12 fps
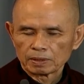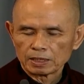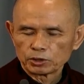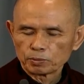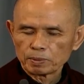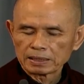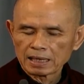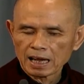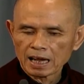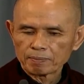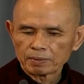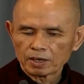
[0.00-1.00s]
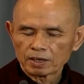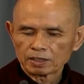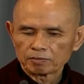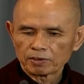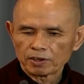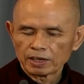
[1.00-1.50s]
There should be time in
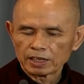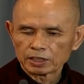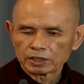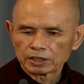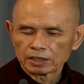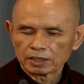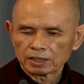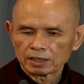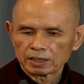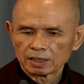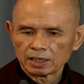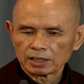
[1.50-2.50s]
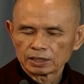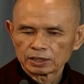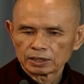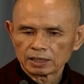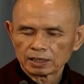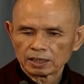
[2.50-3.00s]
order for each
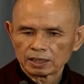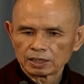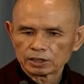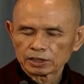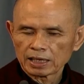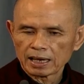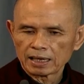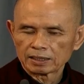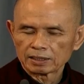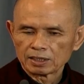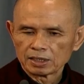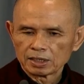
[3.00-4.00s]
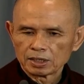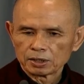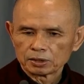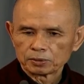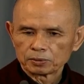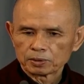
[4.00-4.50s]
side
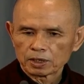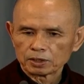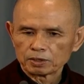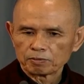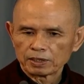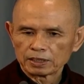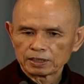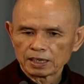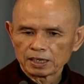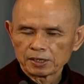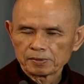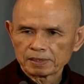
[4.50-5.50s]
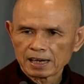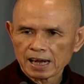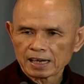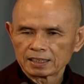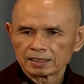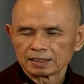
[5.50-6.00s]
to cultivate their own
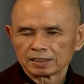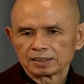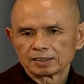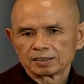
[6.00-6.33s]
garden.